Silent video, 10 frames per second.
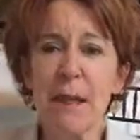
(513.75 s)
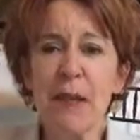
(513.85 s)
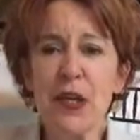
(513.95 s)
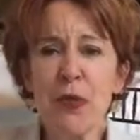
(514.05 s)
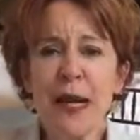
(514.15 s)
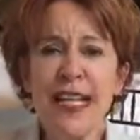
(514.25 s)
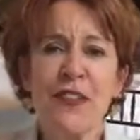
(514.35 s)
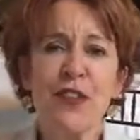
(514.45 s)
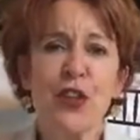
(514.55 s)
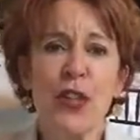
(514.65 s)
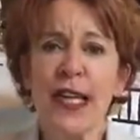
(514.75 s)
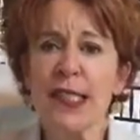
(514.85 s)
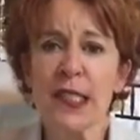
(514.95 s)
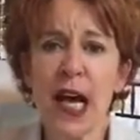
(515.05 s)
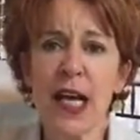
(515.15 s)
But you might even look at,
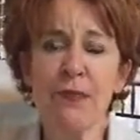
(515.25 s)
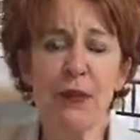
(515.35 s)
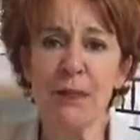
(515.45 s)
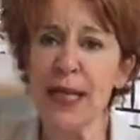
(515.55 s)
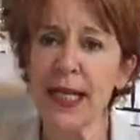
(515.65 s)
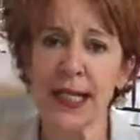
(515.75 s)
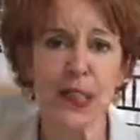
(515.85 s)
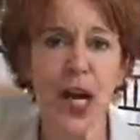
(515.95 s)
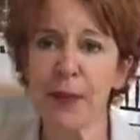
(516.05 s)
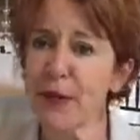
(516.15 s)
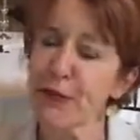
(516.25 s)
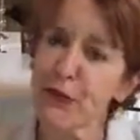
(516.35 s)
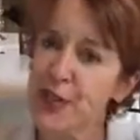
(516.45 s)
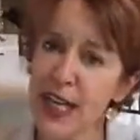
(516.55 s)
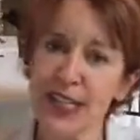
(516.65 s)
aside from being at the top of the
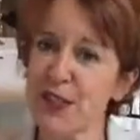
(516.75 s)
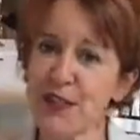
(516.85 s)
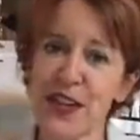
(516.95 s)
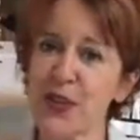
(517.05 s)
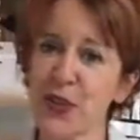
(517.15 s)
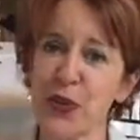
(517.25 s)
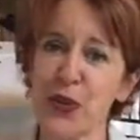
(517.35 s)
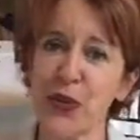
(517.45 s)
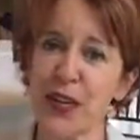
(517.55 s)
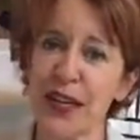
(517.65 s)
food chain as a vendor or,